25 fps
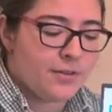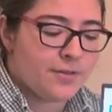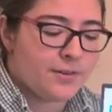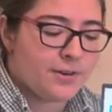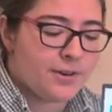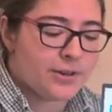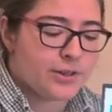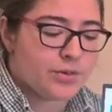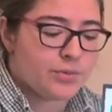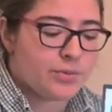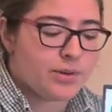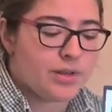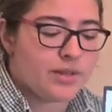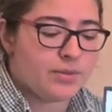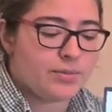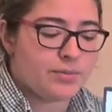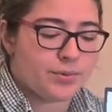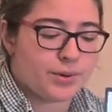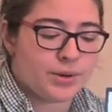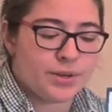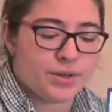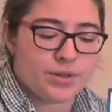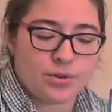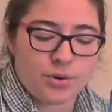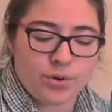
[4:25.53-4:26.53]
Fishermen
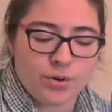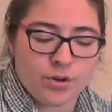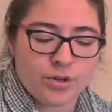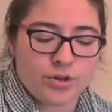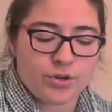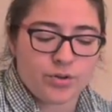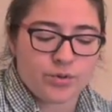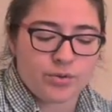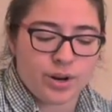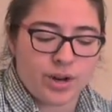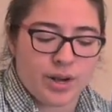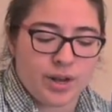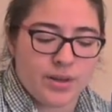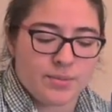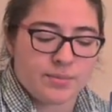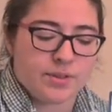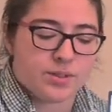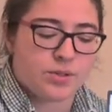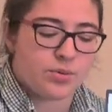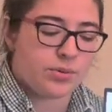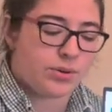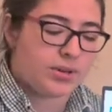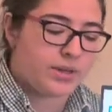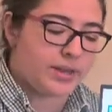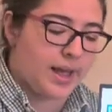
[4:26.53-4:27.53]
bring the horseshoe
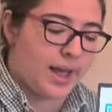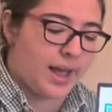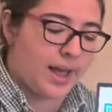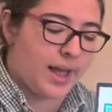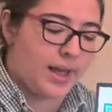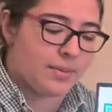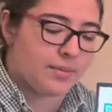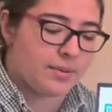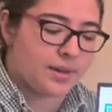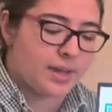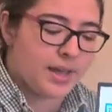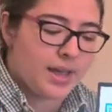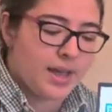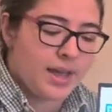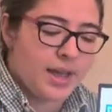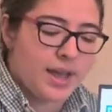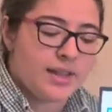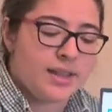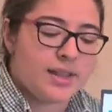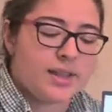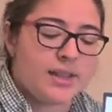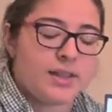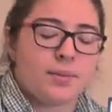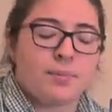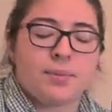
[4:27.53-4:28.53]
crabs to a lab,
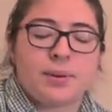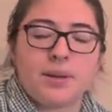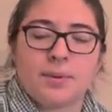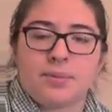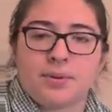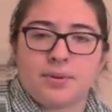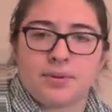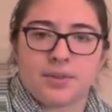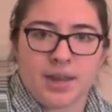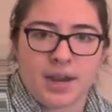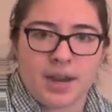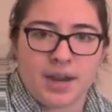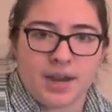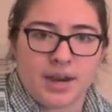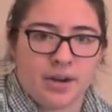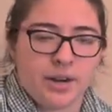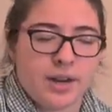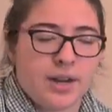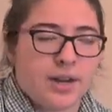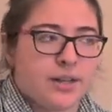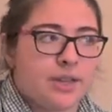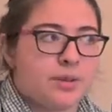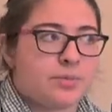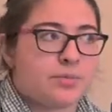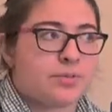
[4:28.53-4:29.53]
and then the people
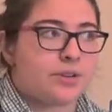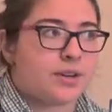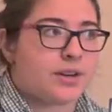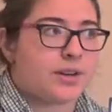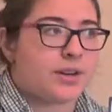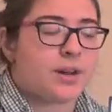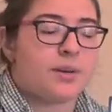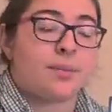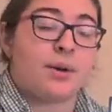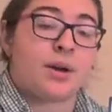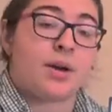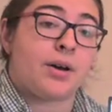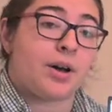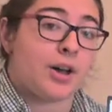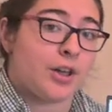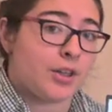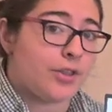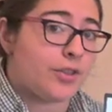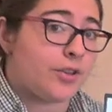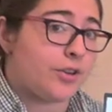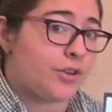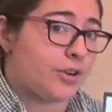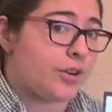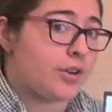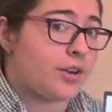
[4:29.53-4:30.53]
there end up draining about a
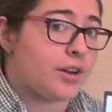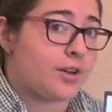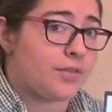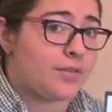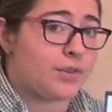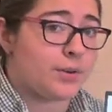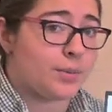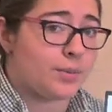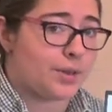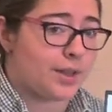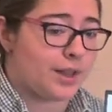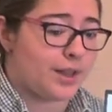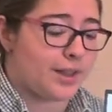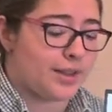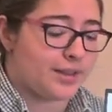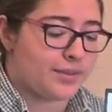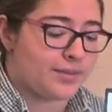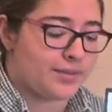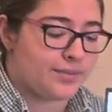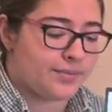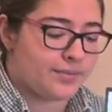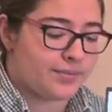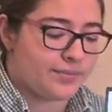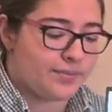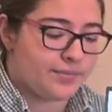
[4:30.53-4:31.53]
third of their blood.
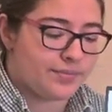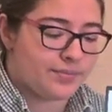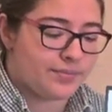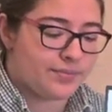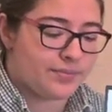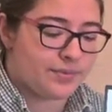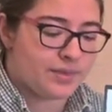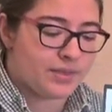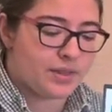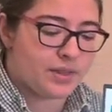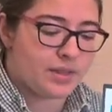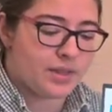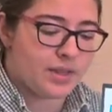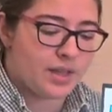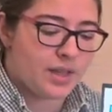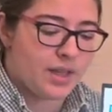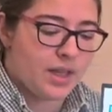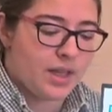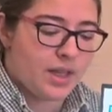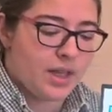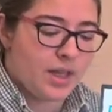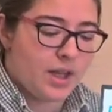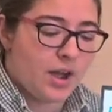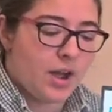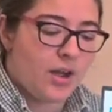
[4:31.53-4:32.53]

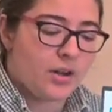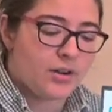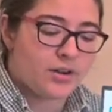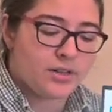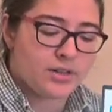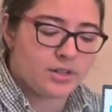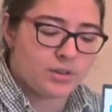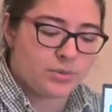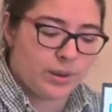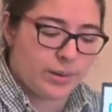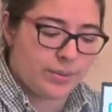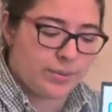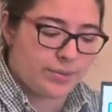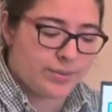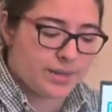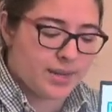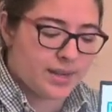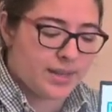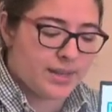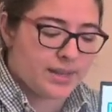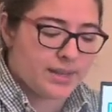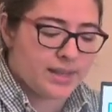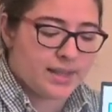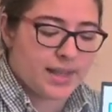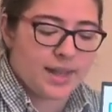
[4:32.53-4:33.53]
On its
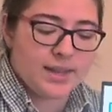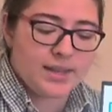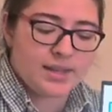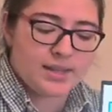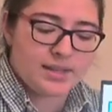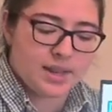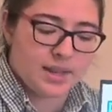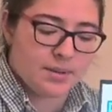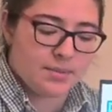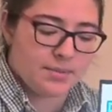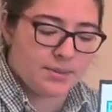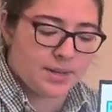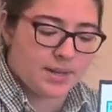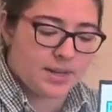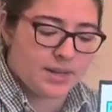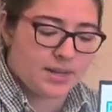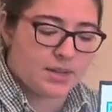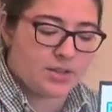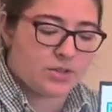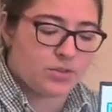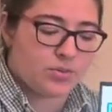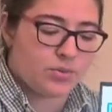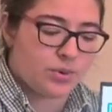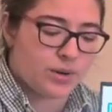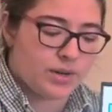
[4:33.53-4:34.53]
website, last
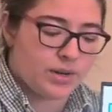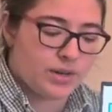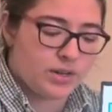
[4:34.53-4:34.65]
updated